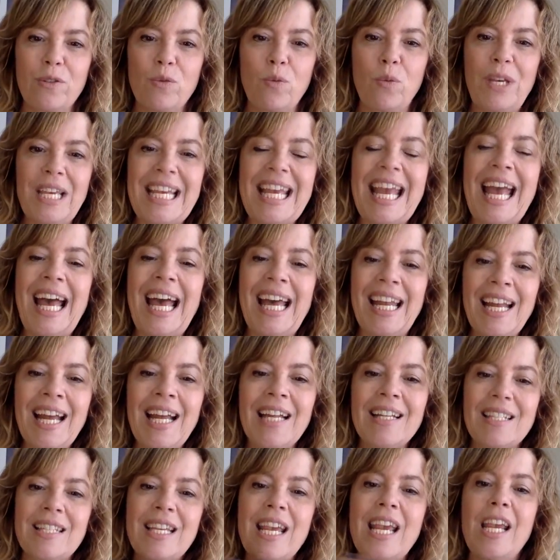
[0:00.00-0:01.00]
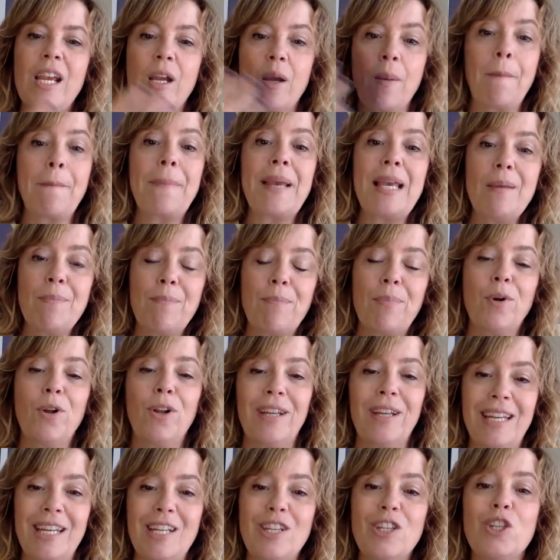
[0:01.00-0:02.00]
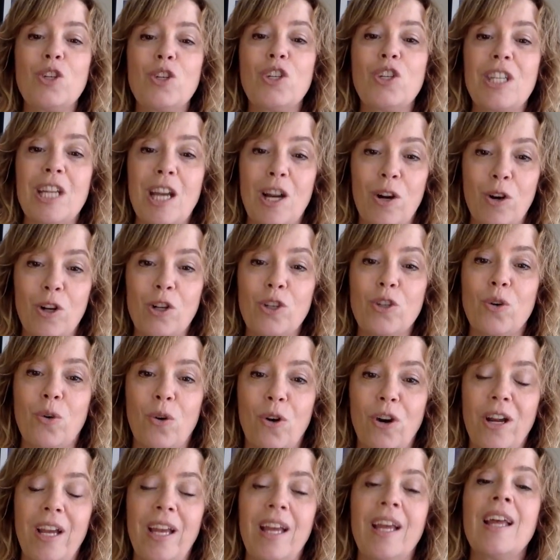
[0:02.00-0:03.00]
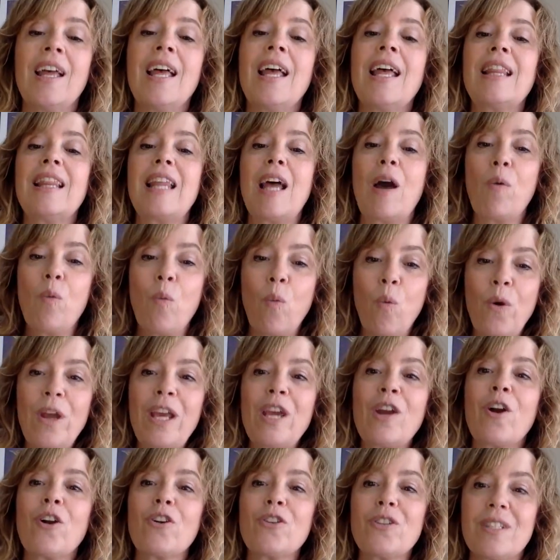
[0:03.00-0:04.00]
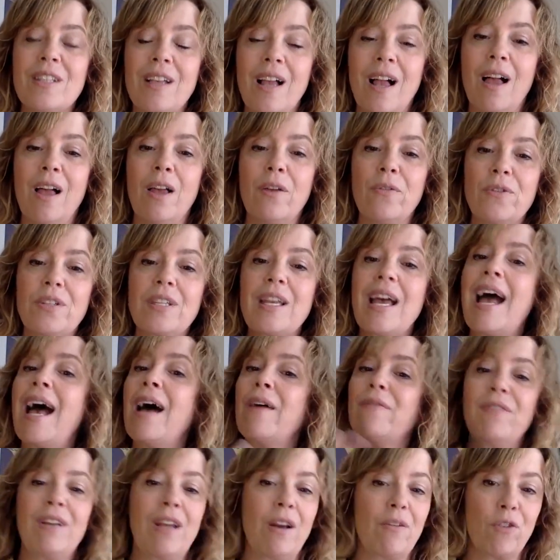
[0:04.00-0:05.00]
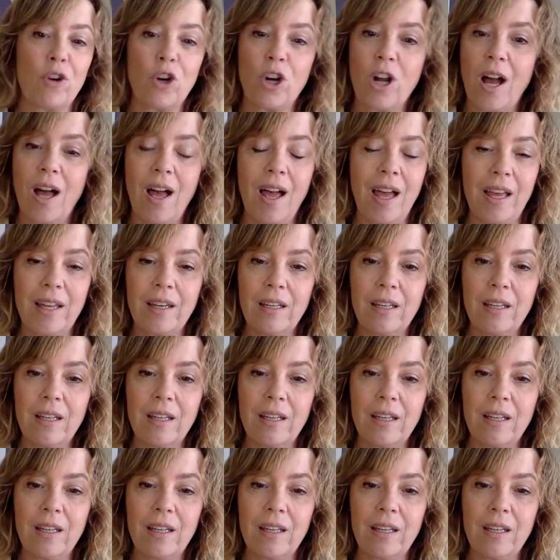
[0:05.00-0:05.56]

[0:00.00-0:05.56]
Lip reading: We cannot take people into territory that we ourselves have never gone.